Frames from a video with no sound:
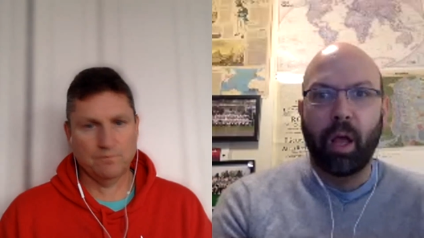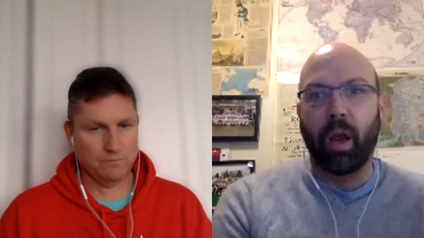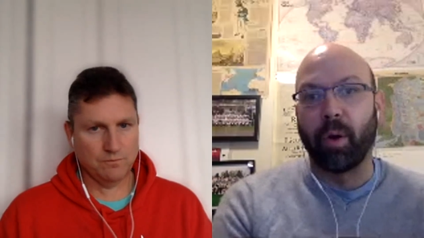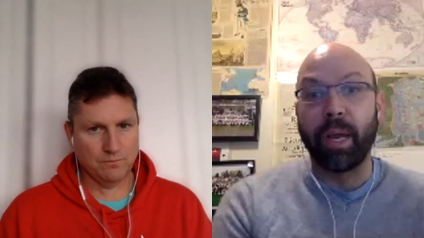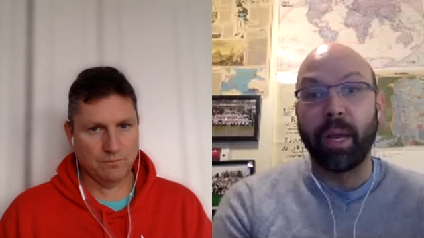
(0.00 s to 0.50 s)

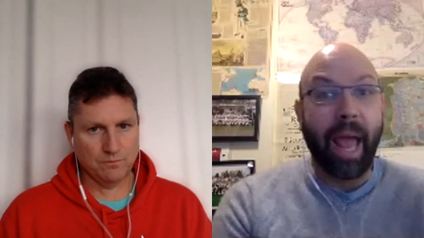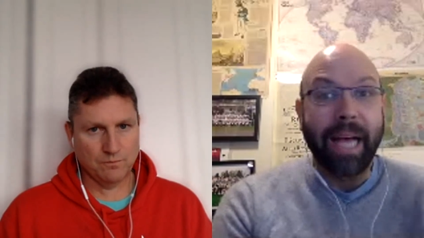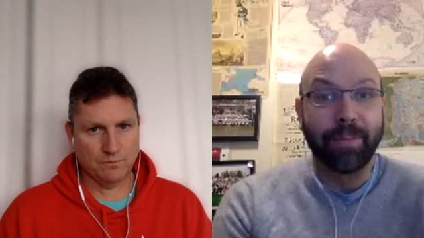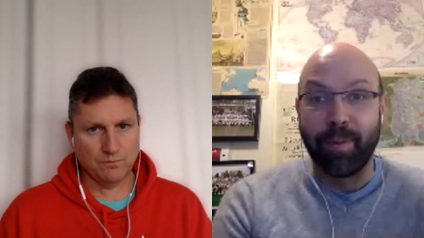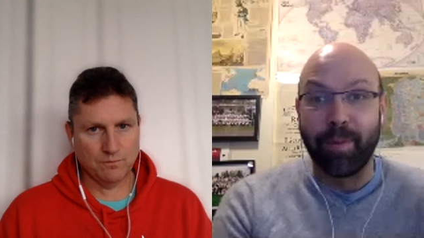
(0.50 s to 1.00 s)
Speaker 1: You know, he
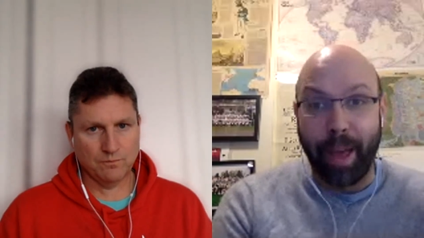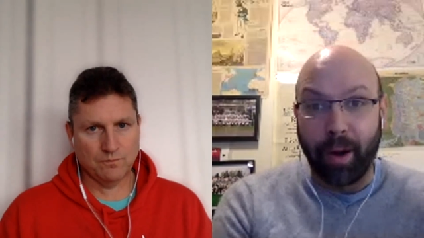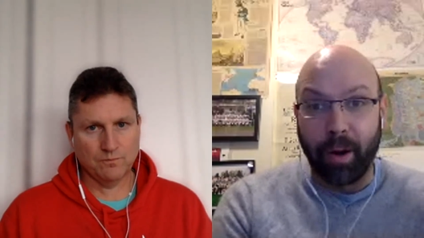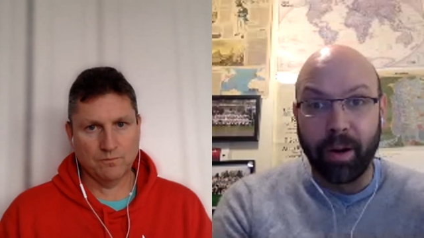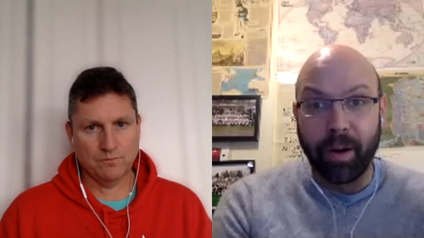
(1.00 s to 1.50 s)
has been
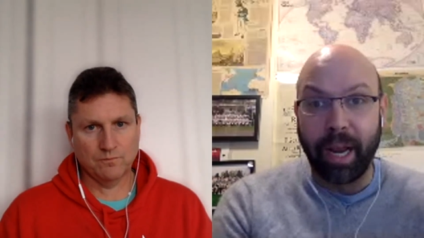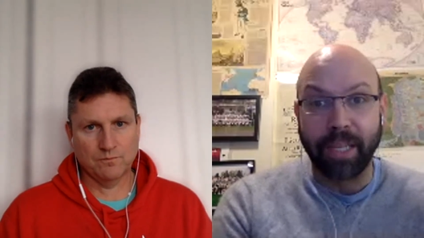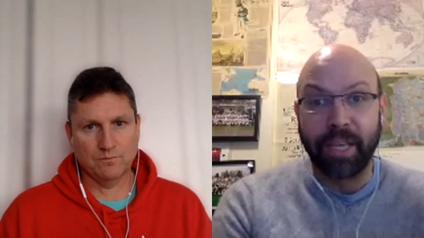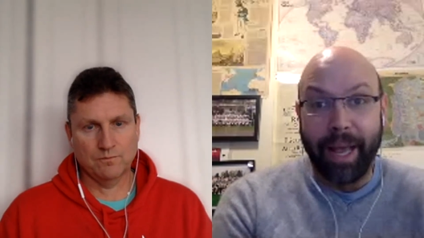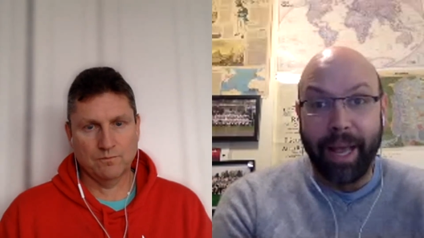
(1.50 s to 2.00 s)
better. He
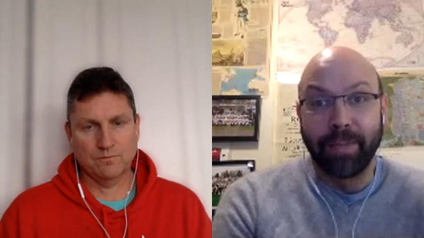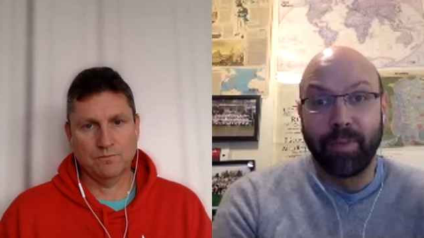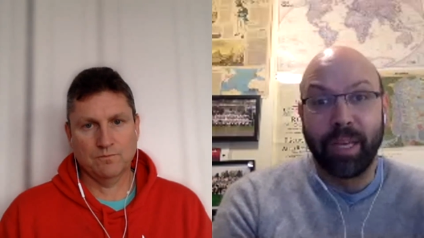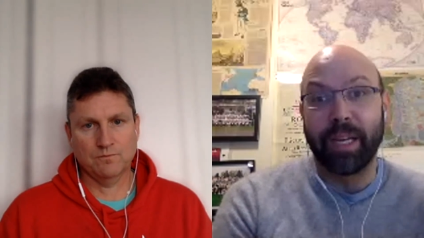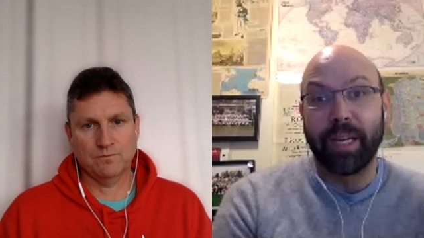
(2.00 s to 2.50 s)
actually
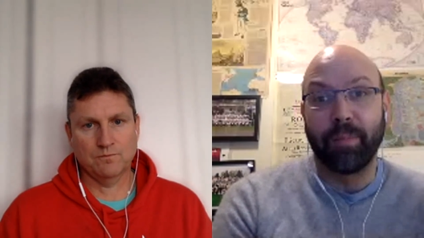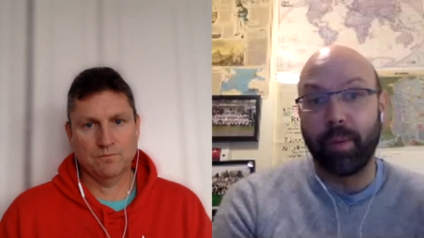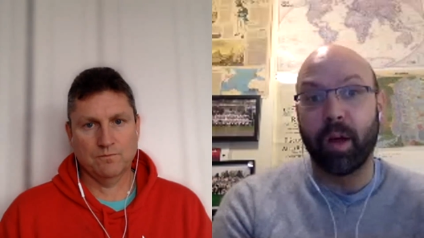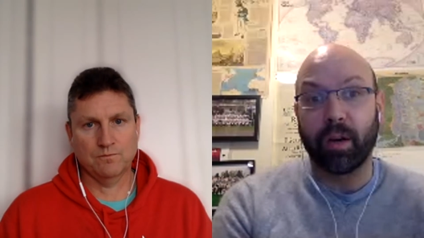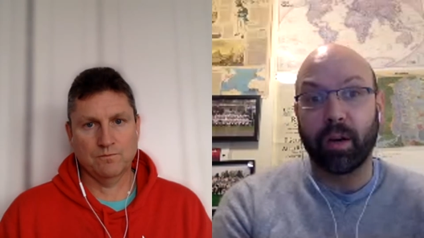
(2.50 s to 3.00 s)
has. He had a,
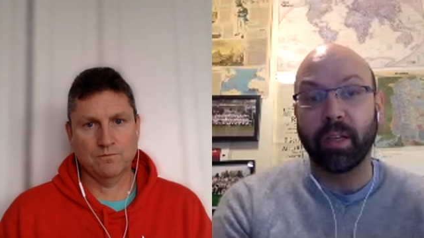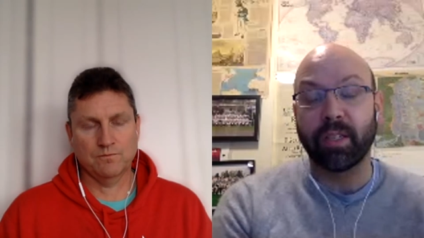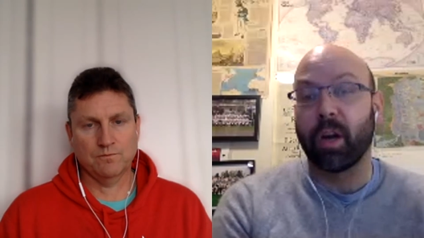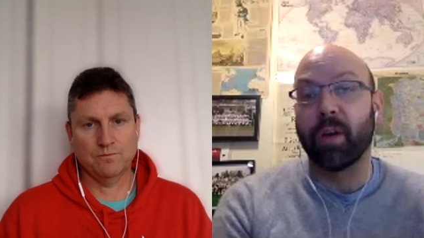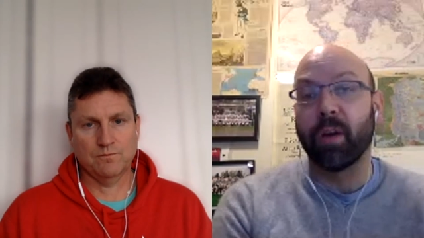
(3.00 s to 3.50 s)
maybe not a
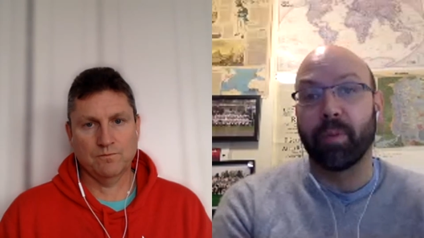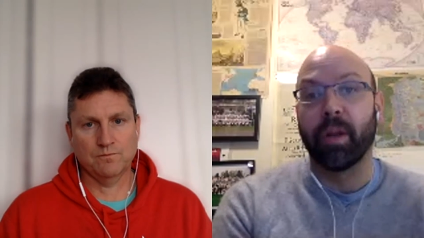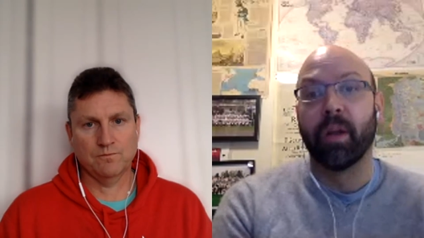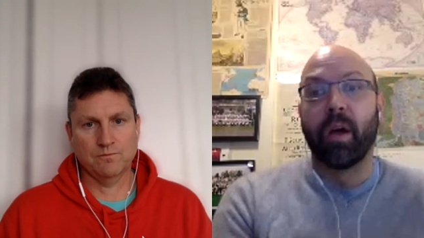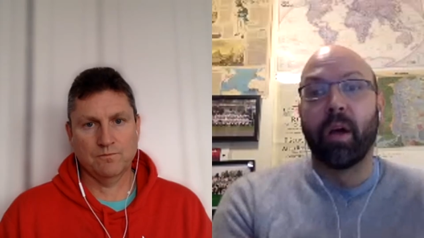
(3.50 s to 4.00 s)
great start,
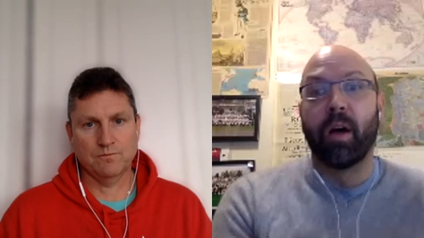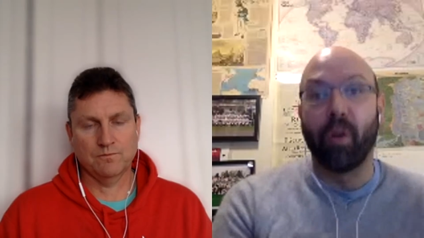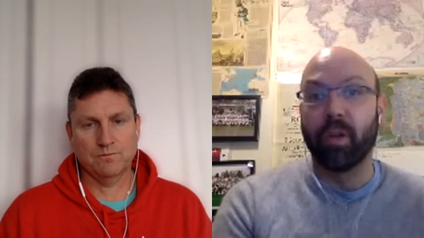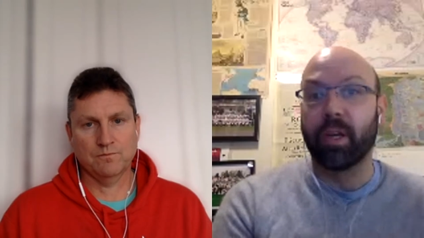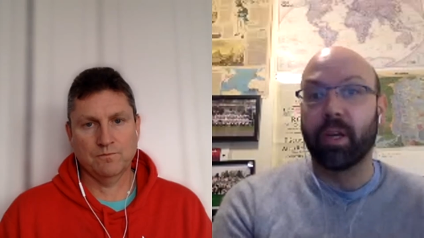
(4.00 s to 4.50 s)
but of
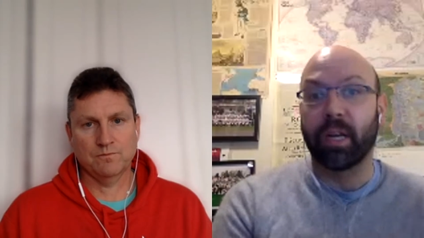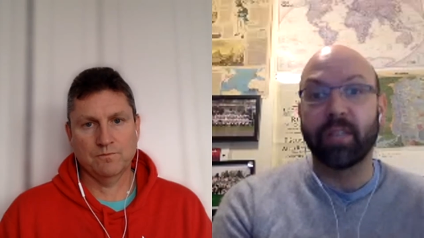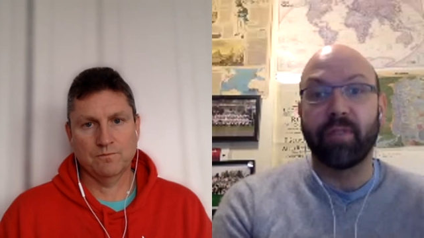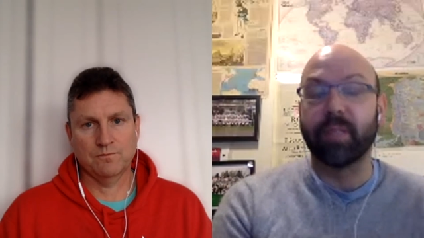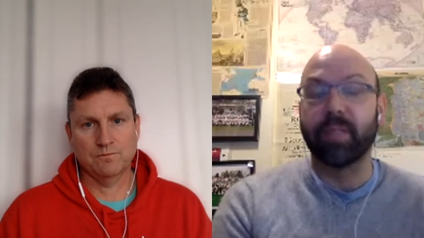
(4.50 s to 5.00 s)
all the
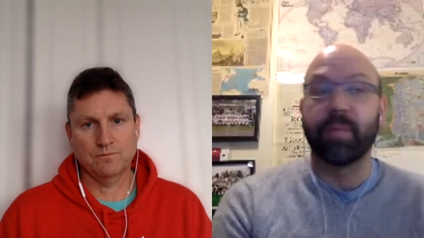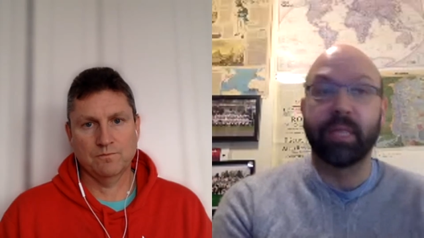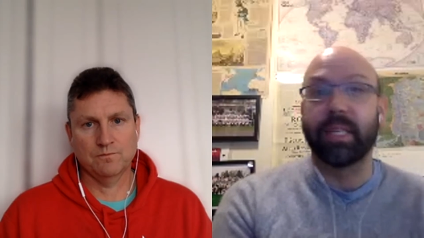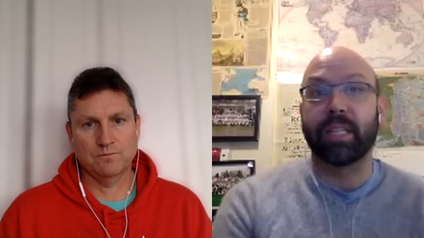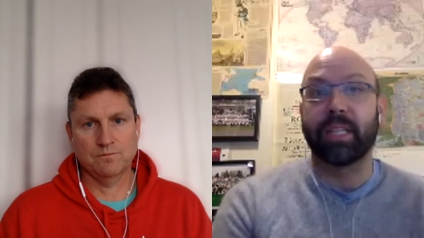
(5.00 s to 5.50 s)
Canucks
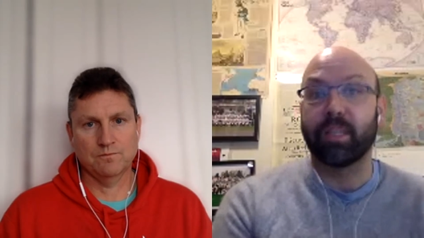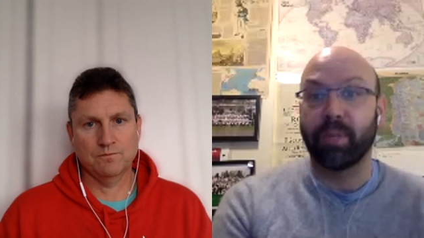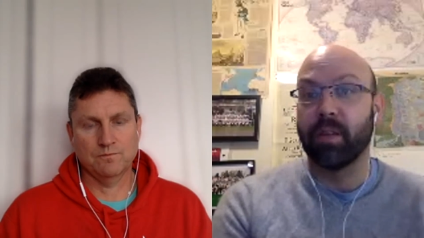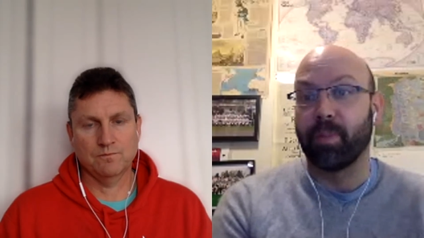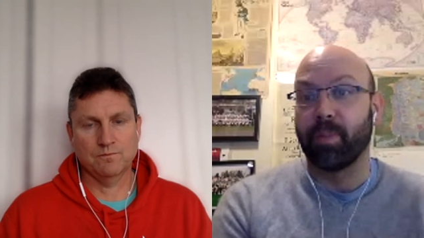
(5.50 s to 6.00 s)
defensemen, he's actually
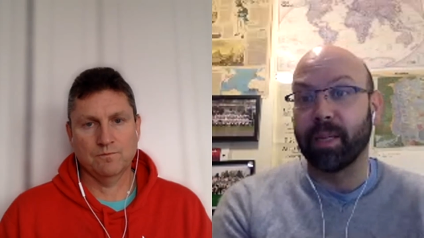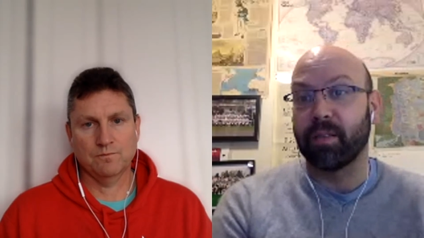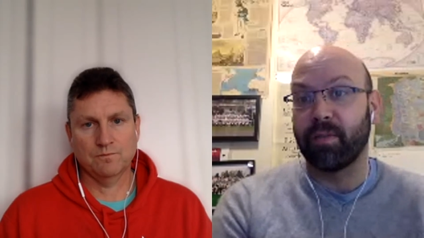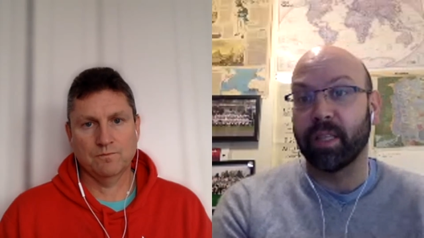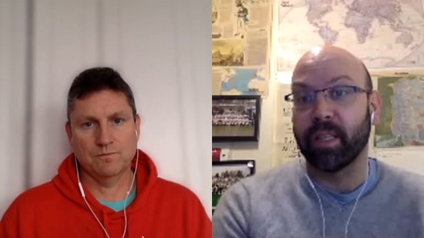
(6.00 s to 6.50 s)
been their
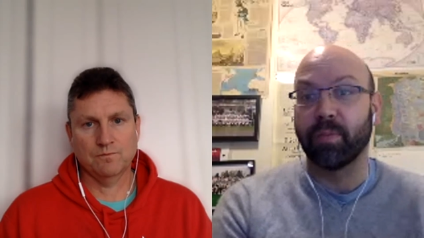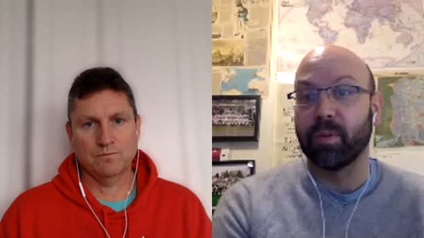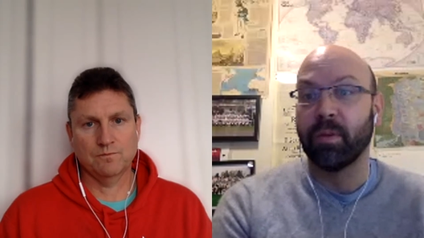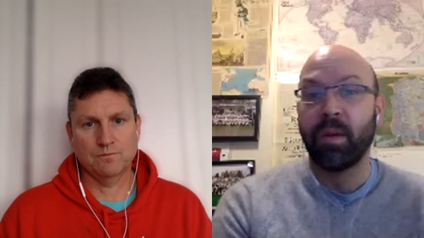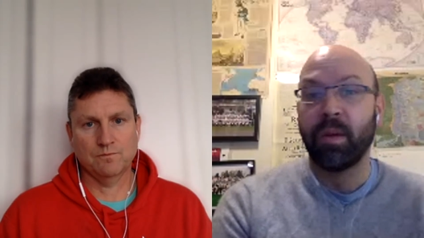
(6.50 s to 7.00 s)
best
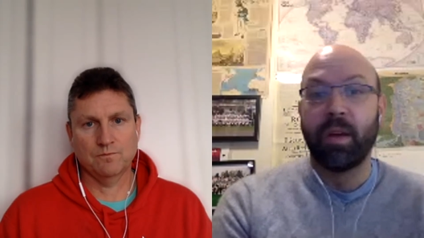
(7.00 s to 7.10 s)
defenseman,